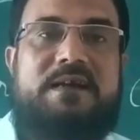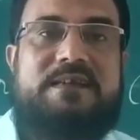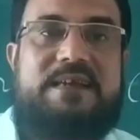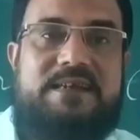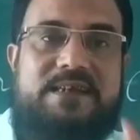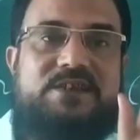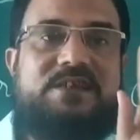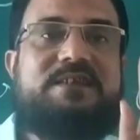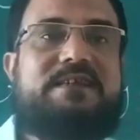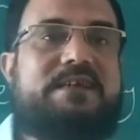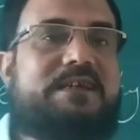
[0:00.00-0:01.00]
The
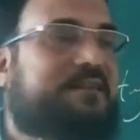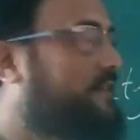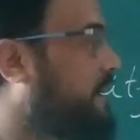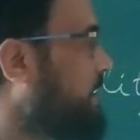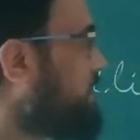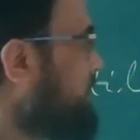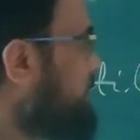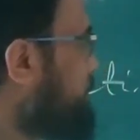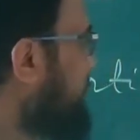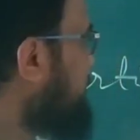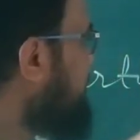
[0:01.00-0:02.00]
interesting thing is
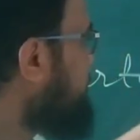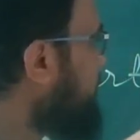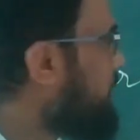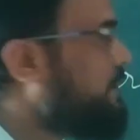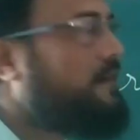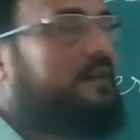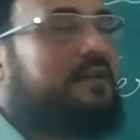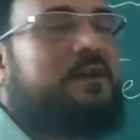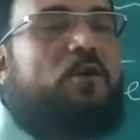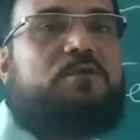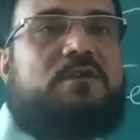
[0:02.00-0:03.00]
that by this fertility,
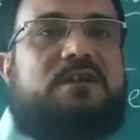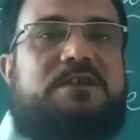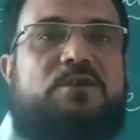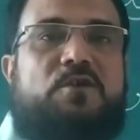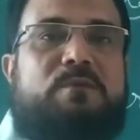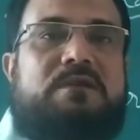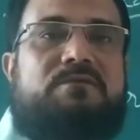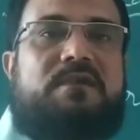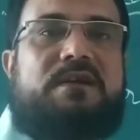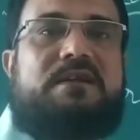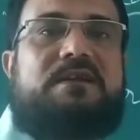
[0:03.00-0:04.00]
the author does not mean
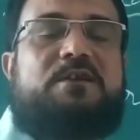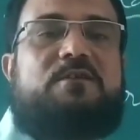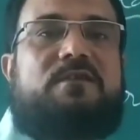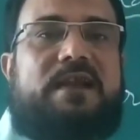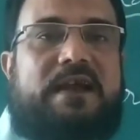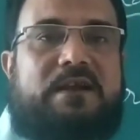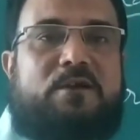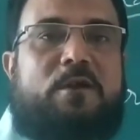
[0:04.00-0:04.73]
fertility of land.